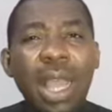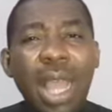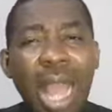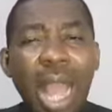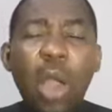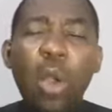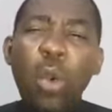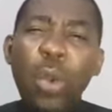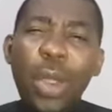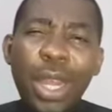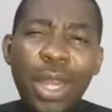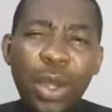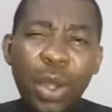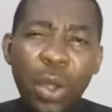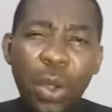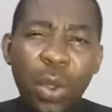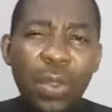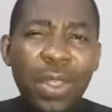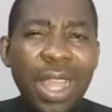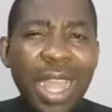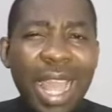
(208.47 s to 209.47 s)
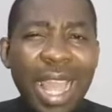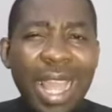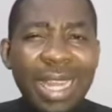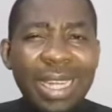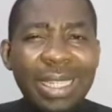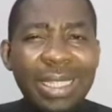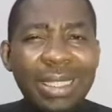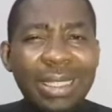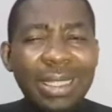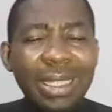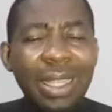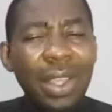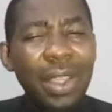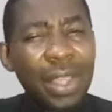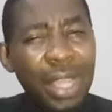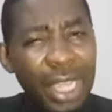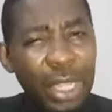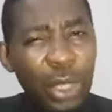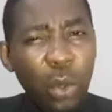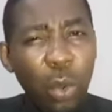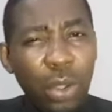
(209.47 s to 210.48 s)
And we know the end.
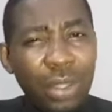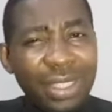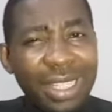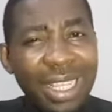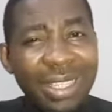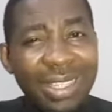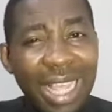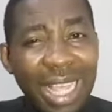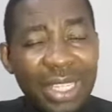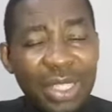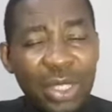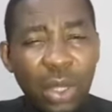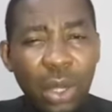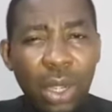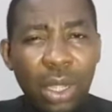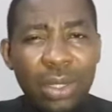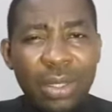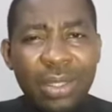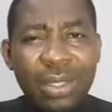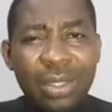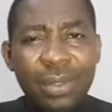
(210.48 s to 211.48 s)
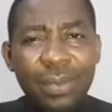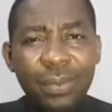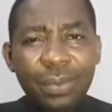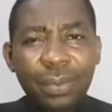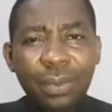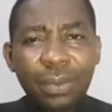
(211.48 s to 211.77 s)
It was disastrous.